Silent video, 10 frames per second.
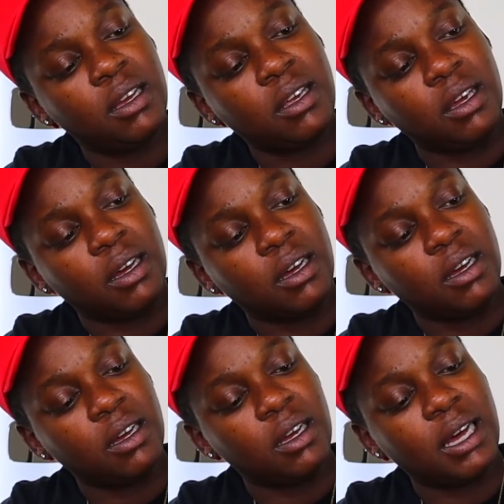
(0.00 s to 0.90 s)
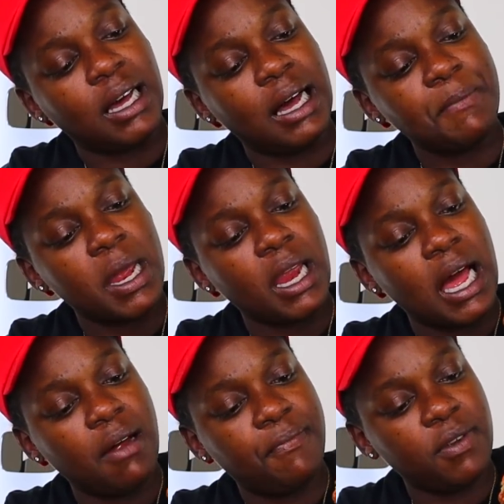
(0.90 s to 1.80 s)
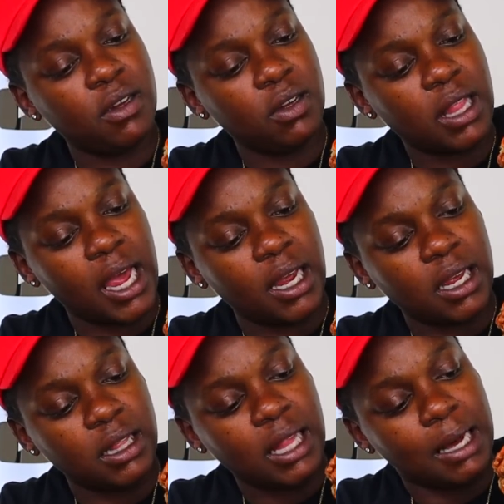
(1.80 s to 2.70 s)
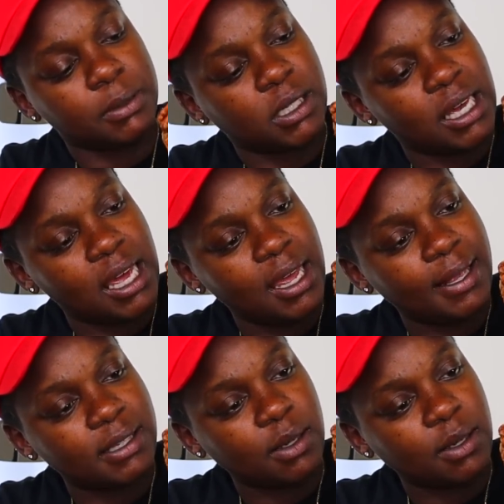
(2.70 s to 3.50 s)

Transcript: Yeah. I, I mean, I feel like lobster heads,